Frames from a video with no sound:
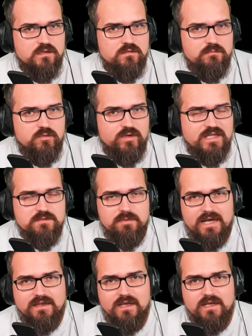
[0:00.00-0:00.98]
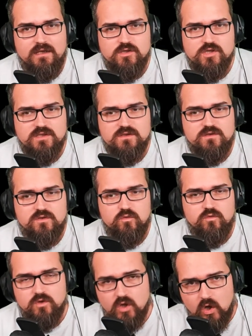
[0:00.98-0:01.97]
Marines back then just
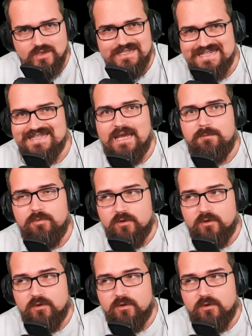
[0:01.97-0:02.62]
to not step